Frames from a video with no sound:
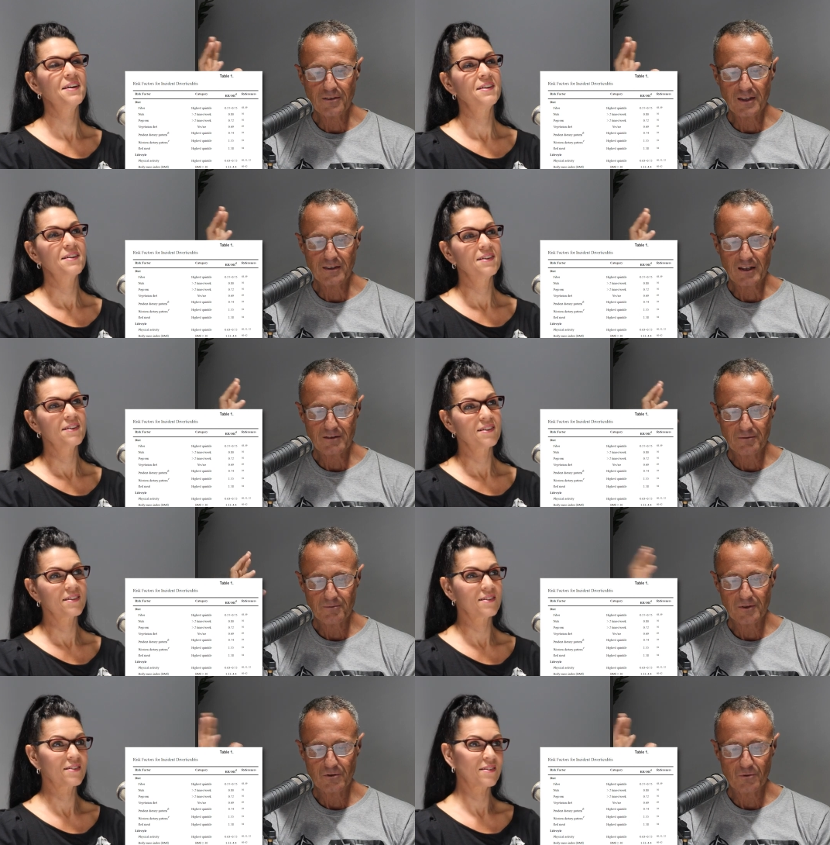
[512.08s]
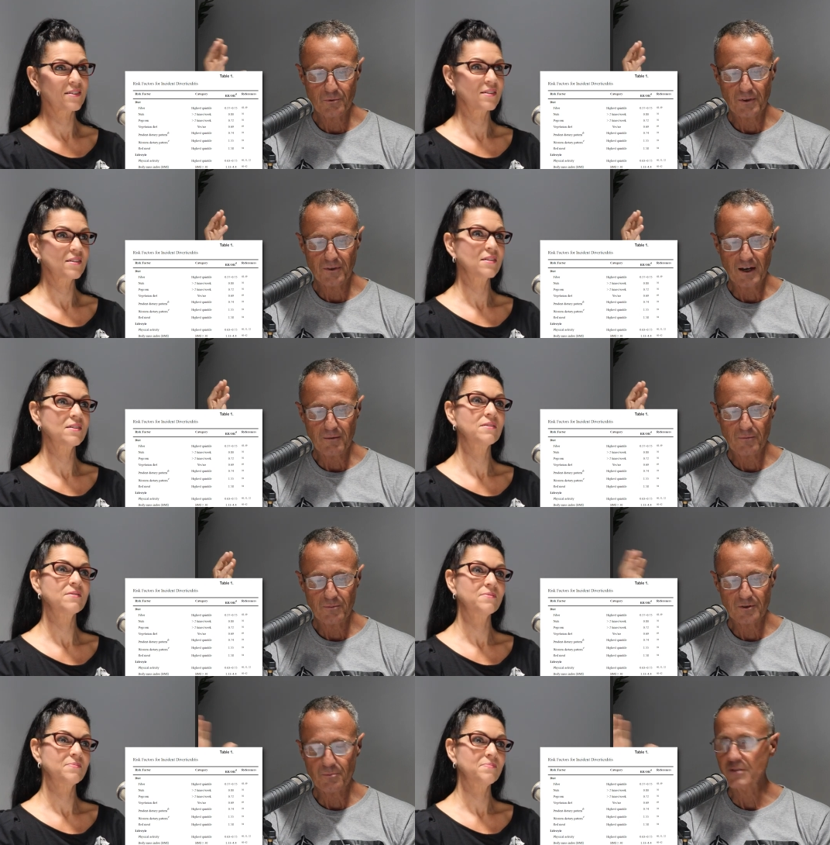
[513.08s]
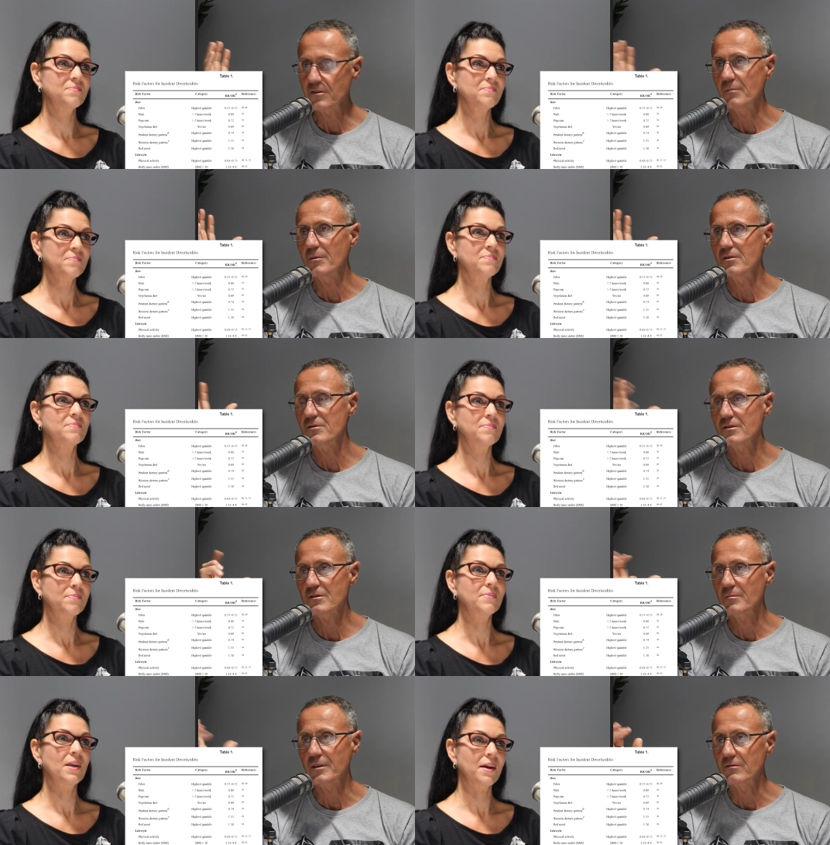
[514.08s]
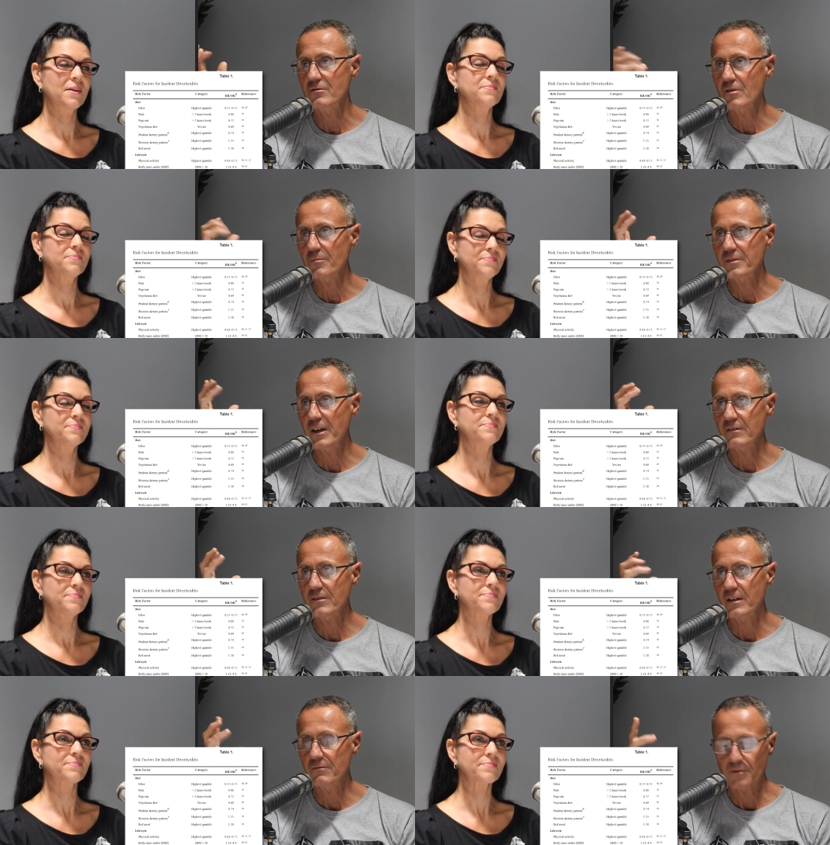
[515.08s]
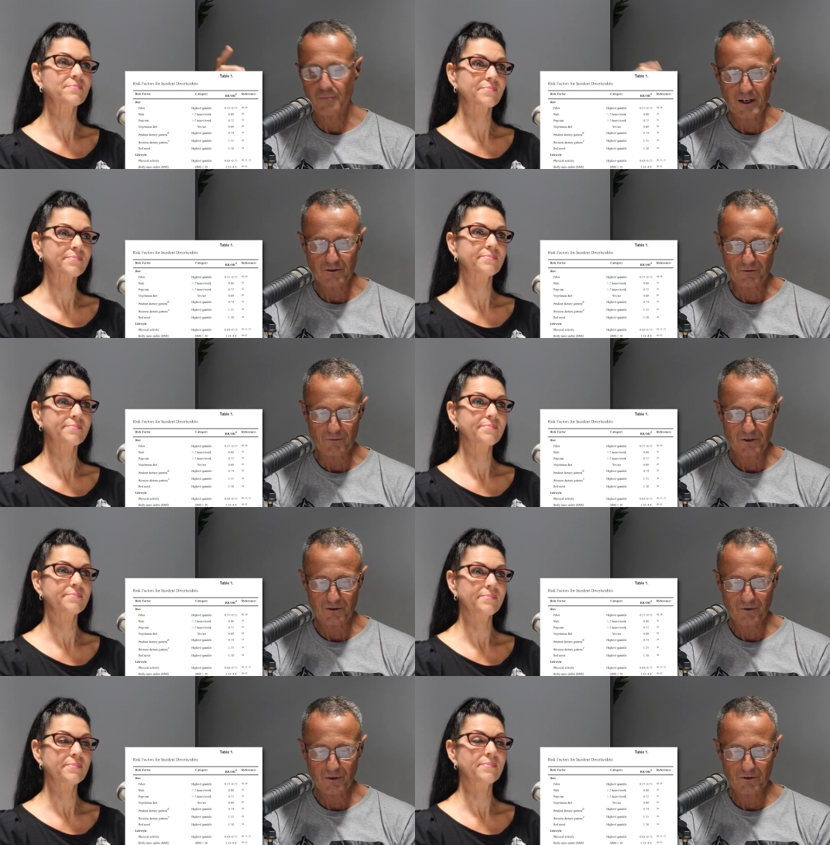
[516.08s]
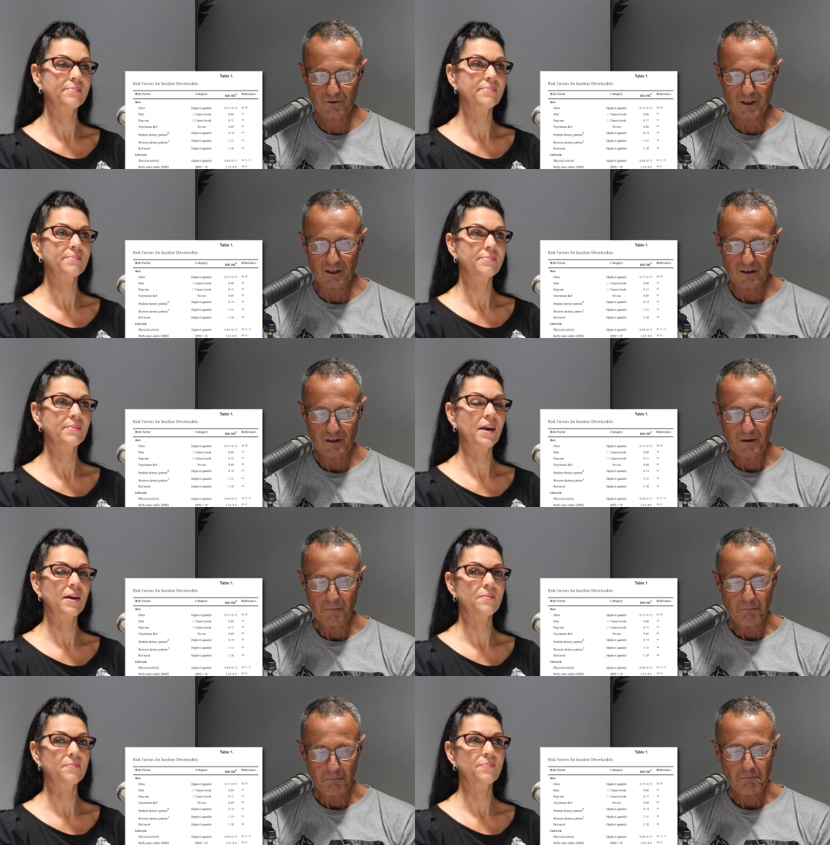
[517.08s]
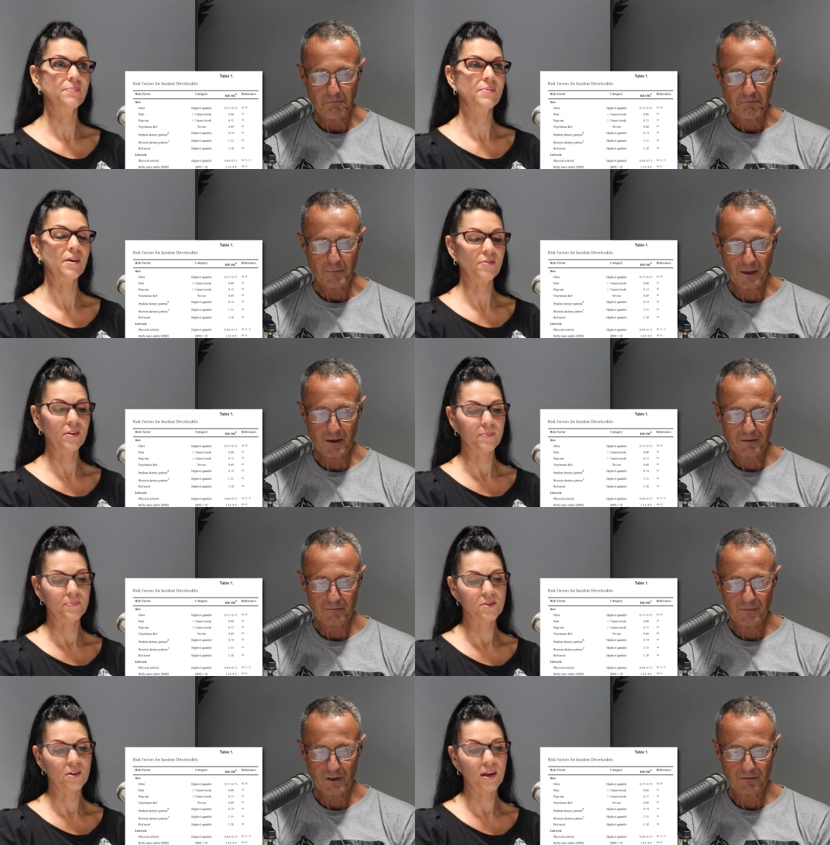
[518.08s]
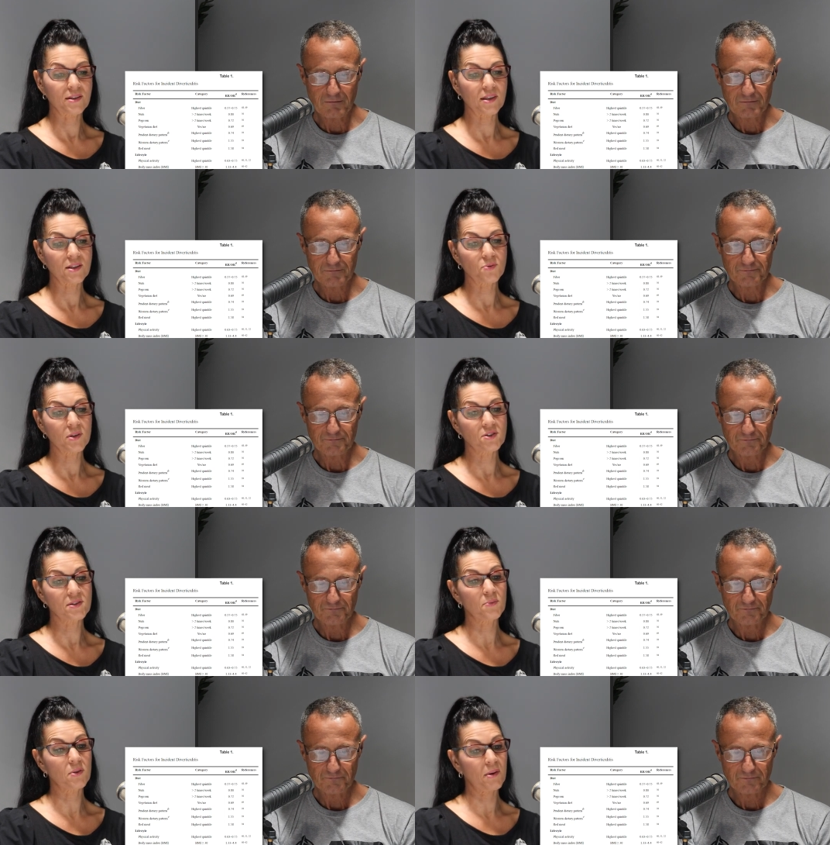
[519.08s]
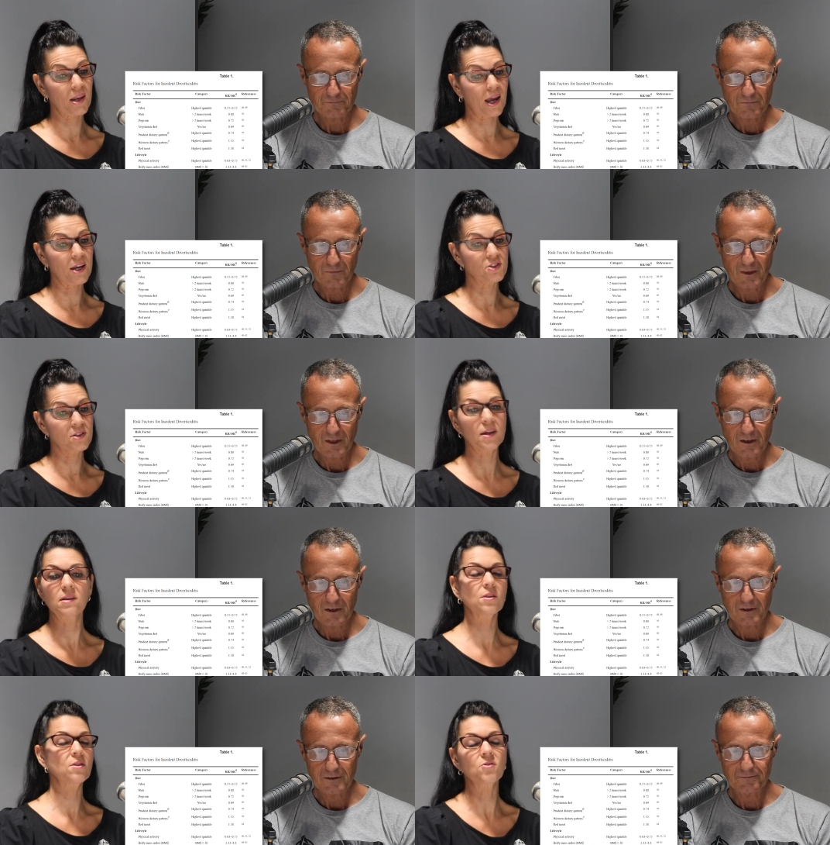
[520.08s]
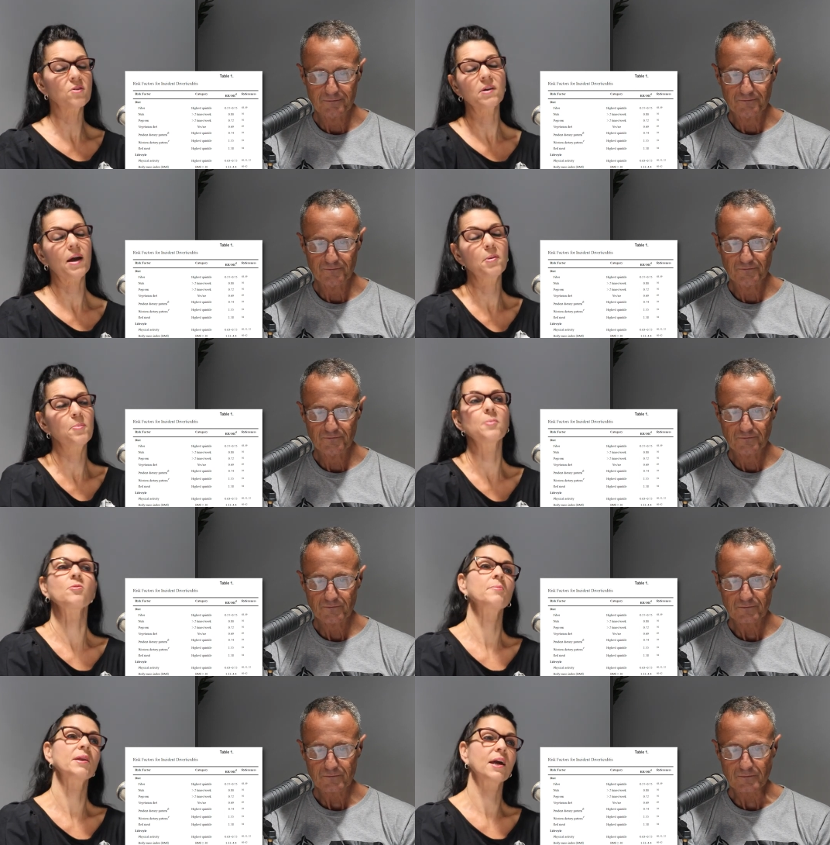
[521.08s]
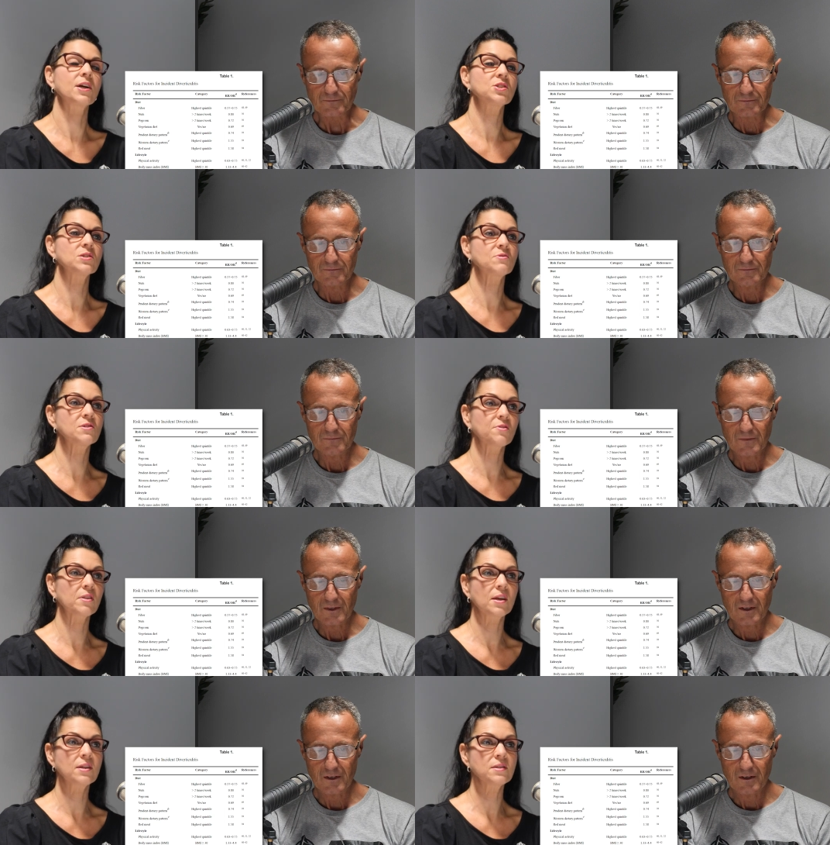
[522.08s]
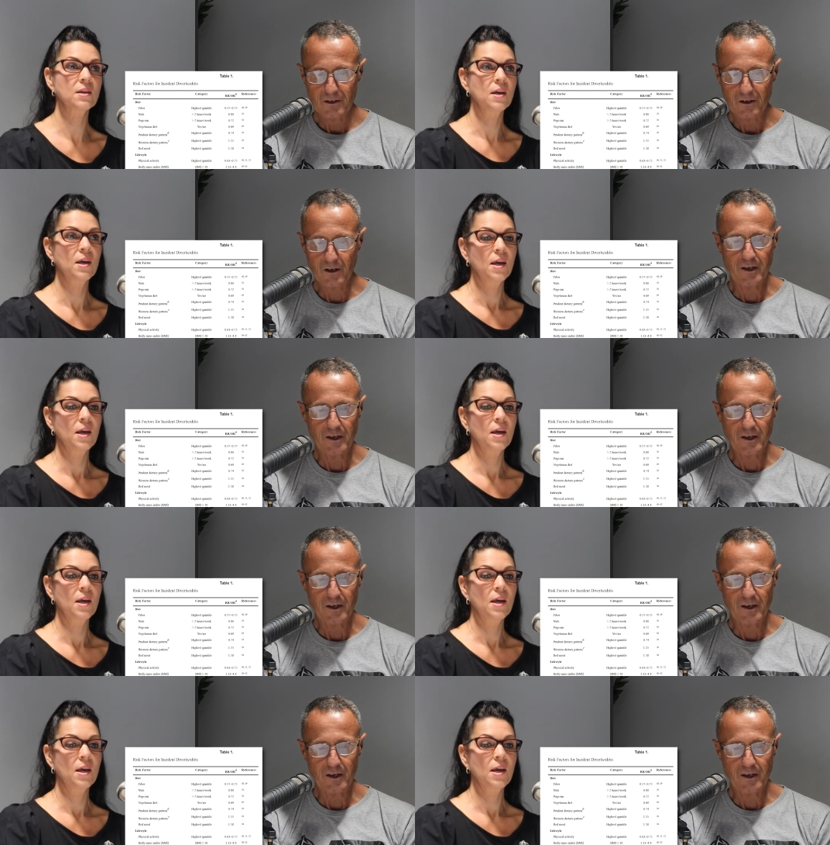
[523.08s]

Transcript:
Speaker 1: I, think that's to do with um, suppressing the immune system and yeah. stops that, that inflammation, which is very interesting.
Speaker 2: Yeah. Definitely. Yeah. So, yeah, so that's really interesting with the medications. And look, how many people are on medications for different things? Oh,